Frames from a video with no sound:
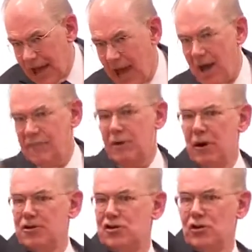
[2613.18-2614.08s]
have
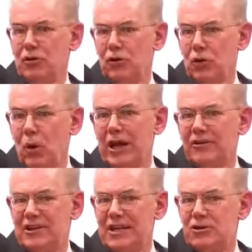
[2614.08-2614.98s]
a certain
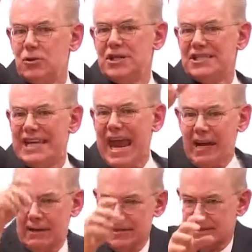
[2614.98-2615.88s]
loyalty to the
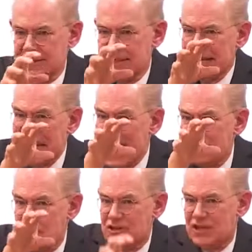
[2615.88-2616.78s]
state. This is the
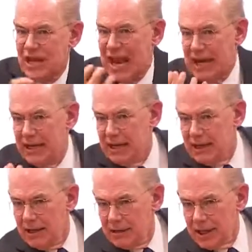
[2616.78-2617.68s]
nation state.
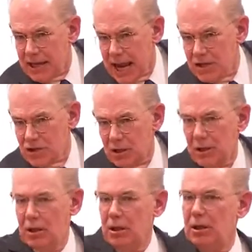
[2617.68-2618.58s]
The
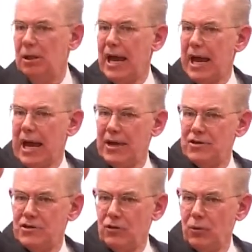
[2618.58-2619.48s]
nation
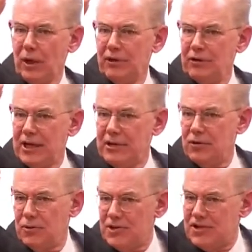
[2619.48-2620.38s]
has loyalty
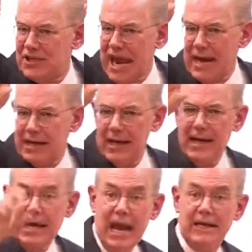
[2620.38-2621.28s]
to the state.
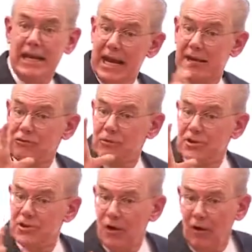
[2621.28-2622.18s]
And the end
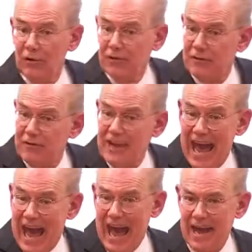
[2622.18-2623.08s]
result of
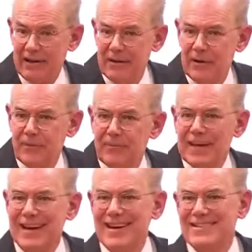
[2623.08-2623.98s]
that
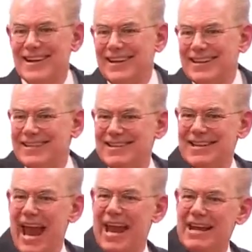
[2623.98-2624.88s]
is that the
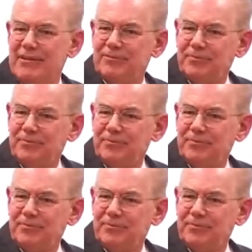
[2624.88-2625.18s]
state